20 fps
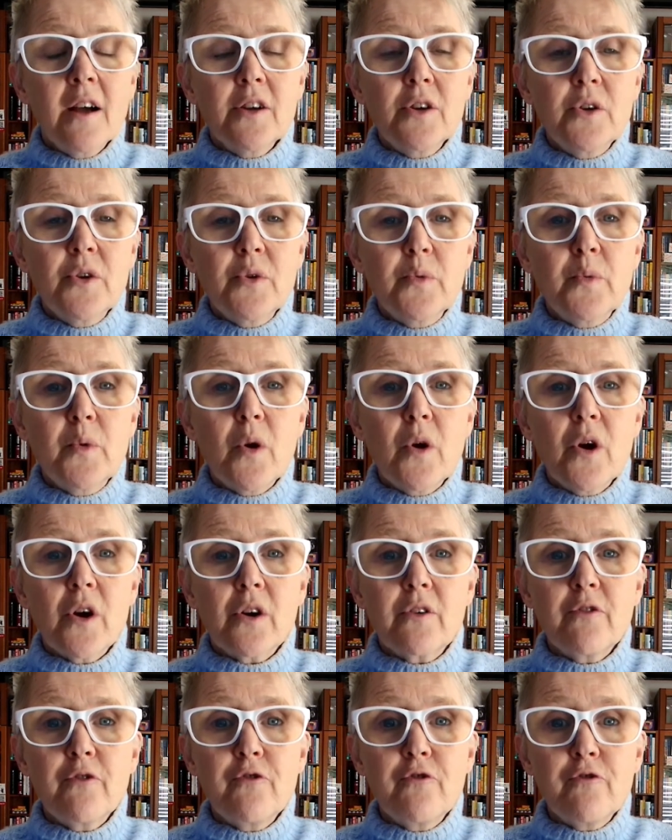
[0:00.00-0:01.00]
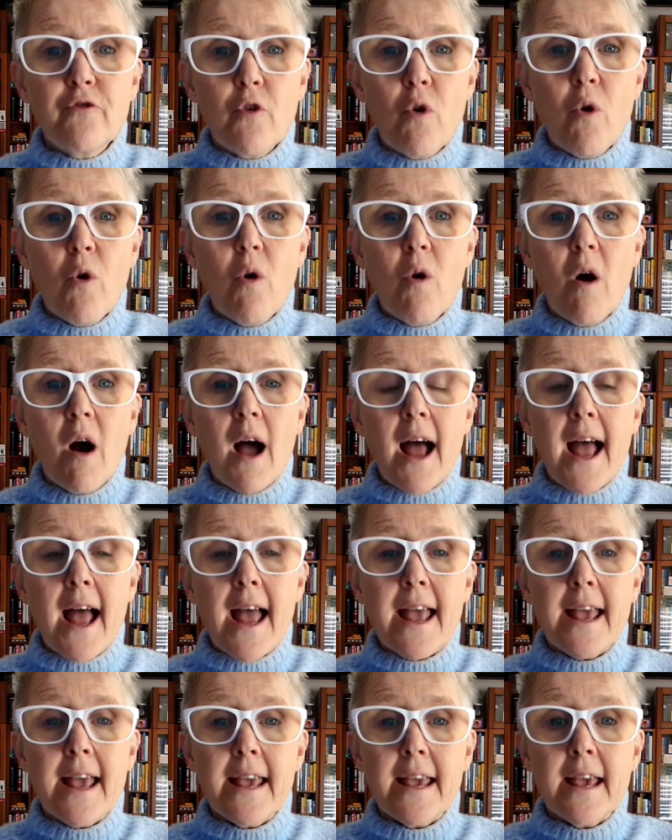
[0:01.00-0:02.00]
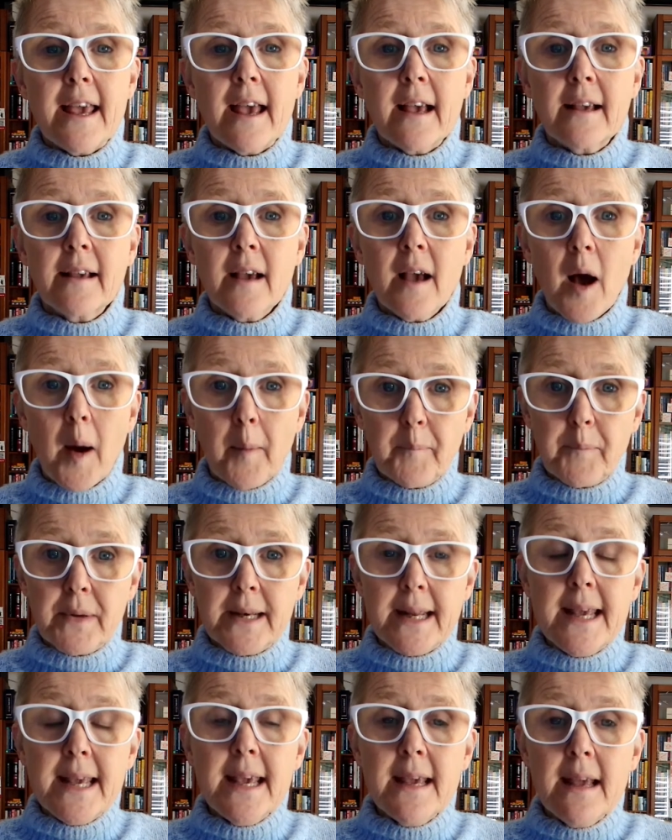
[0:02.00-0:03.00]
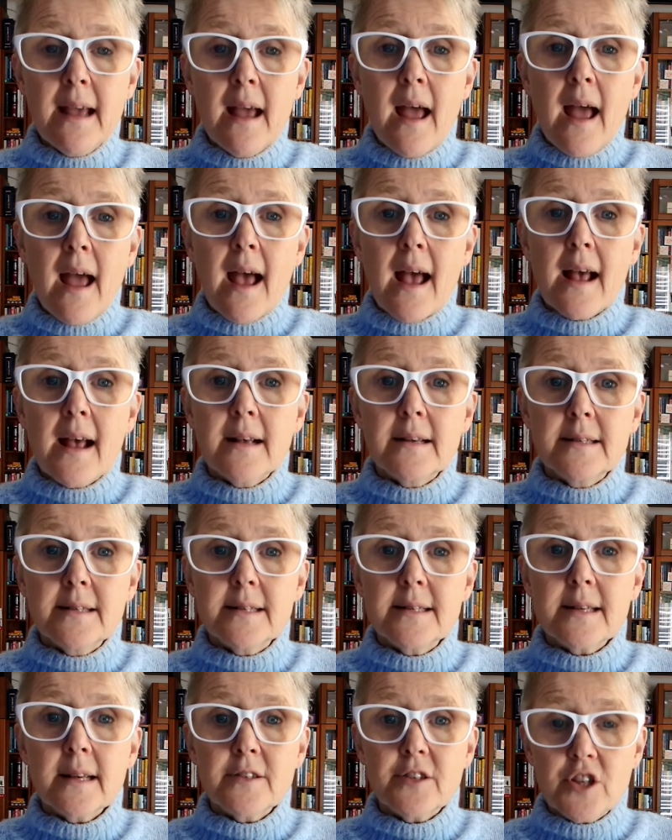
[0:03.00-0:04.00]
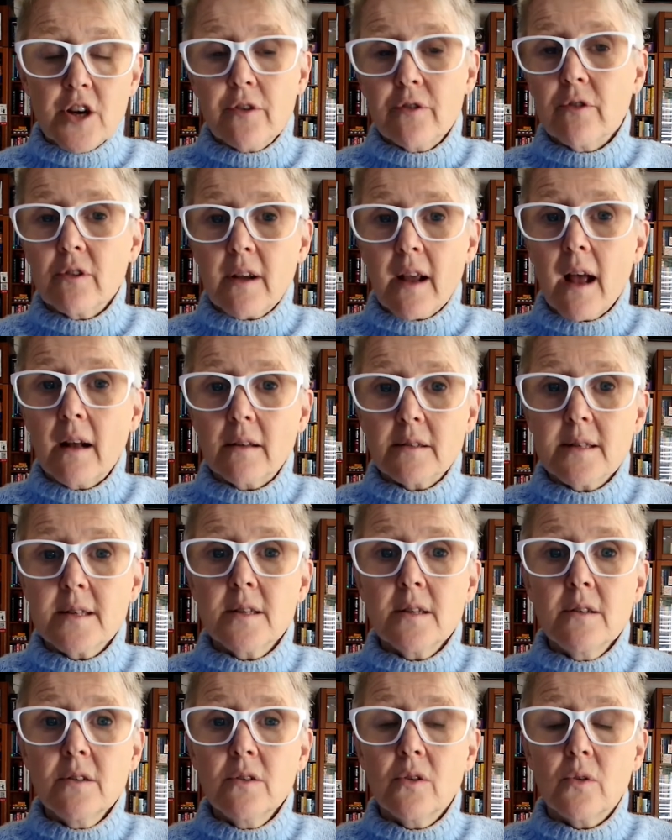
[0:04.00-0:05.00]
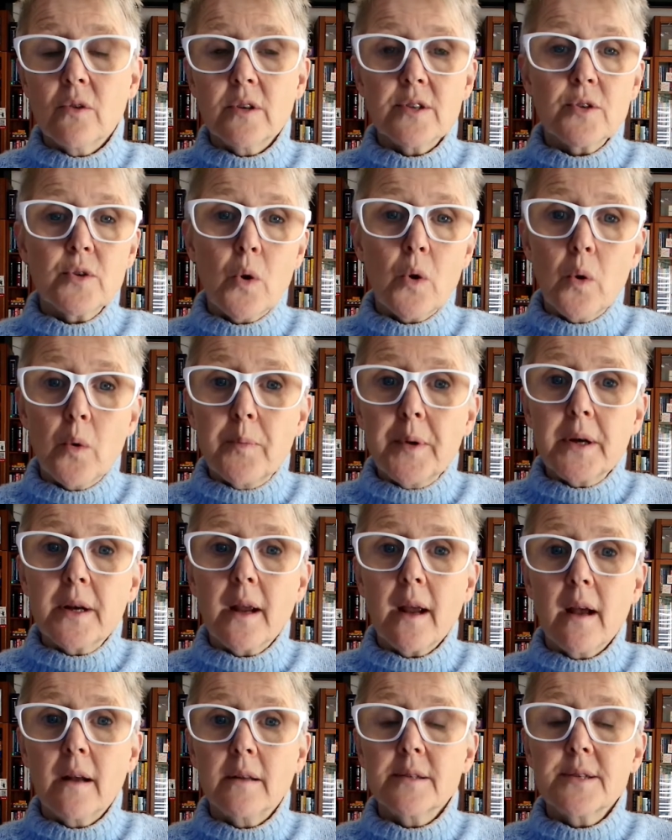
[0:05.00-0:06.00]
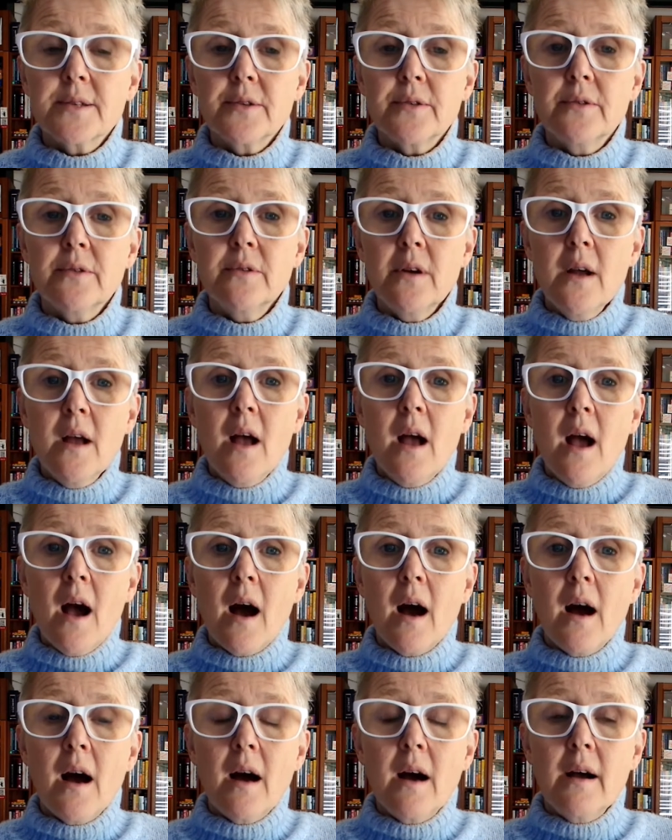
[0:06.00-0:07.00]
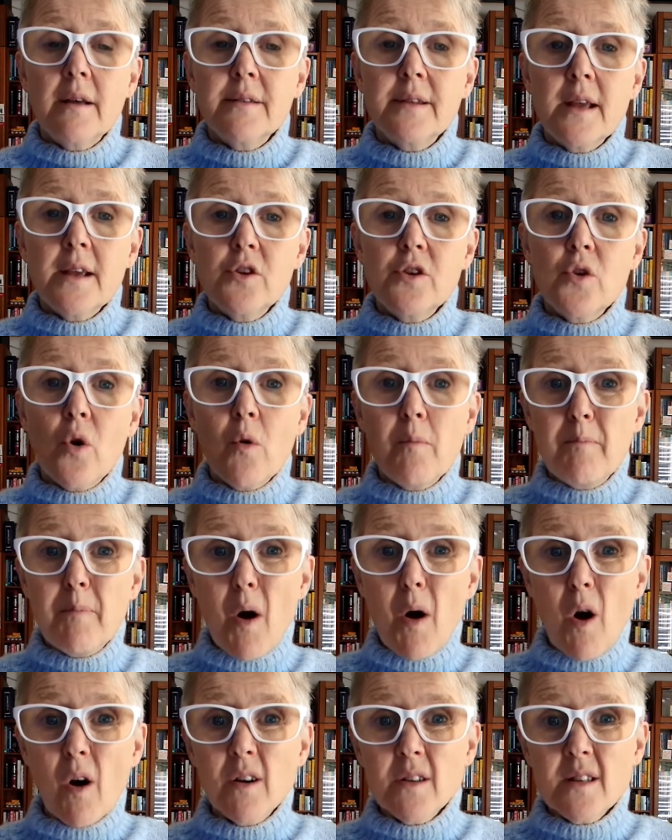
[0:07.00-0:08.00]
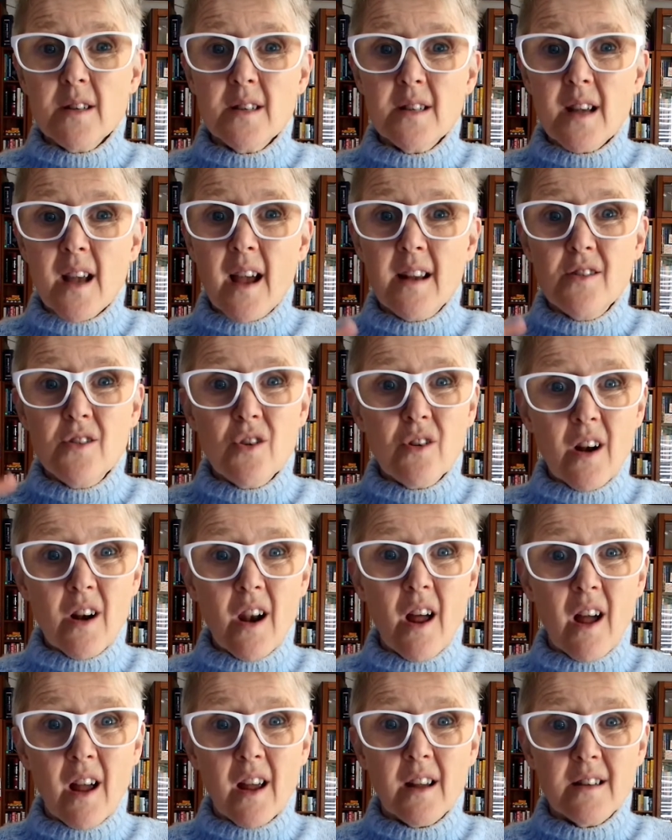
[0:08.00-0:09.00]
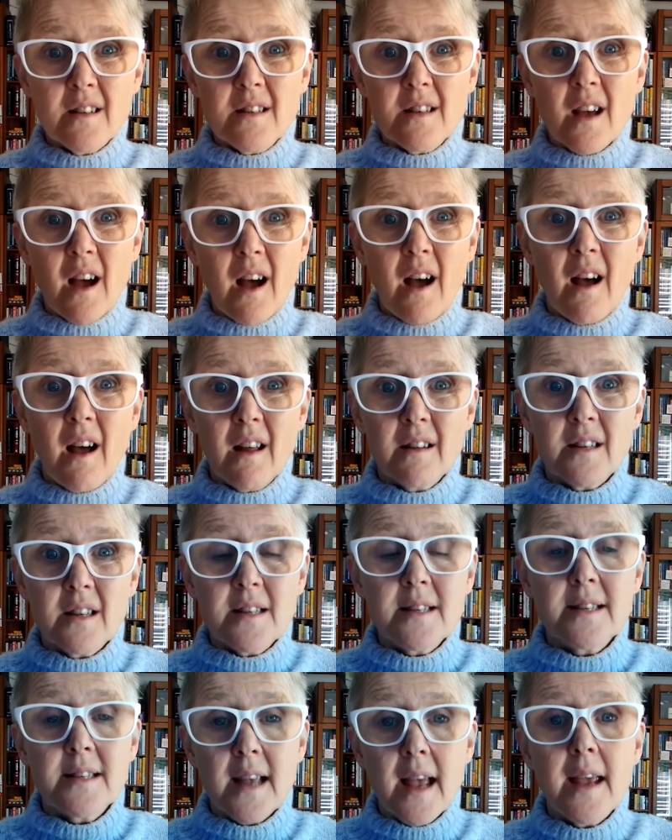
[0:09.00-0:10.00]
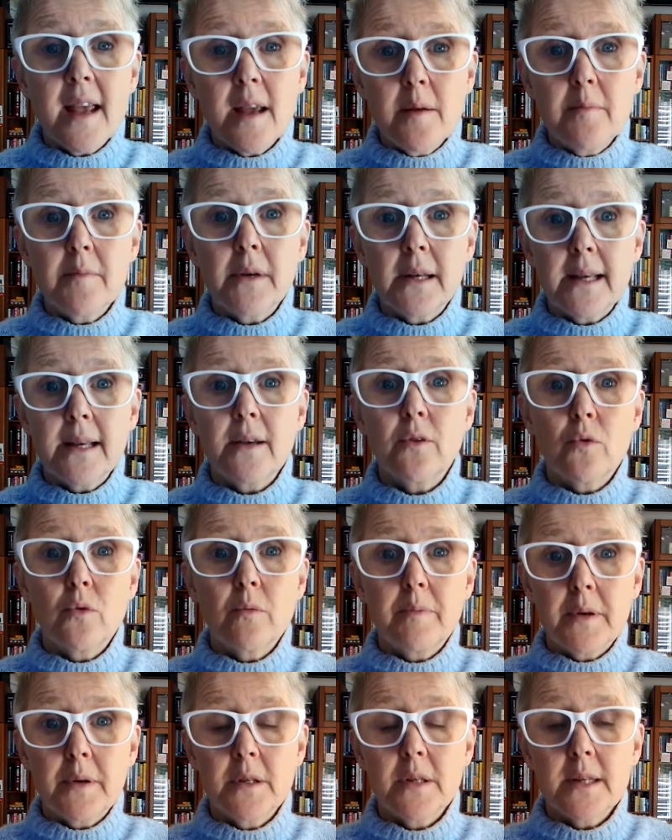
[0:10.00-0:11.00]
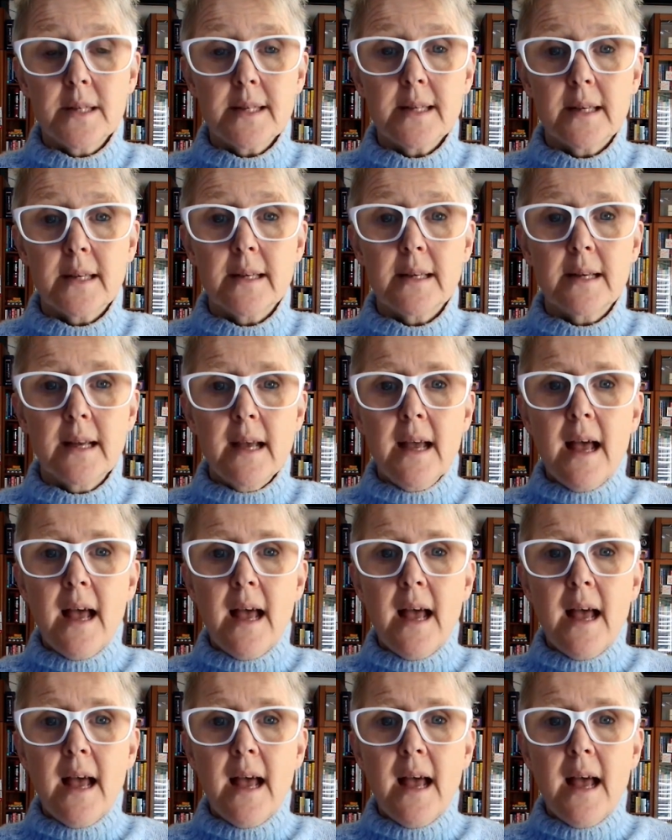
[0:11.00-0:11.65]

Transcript: you work for a company as general counsel or as corporate counsel, then your boss and your client are the same legal person.